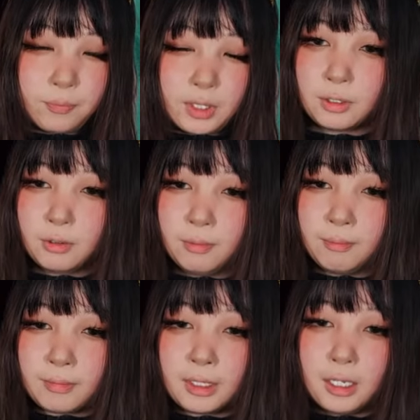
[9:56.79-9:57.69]
So
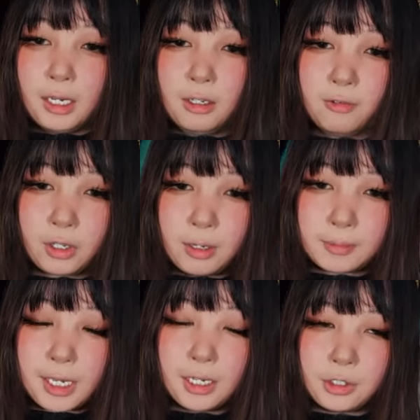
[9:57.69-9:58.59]
it
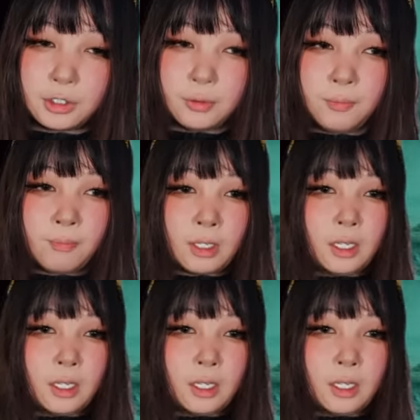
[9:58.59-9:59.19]
overcomes that issue.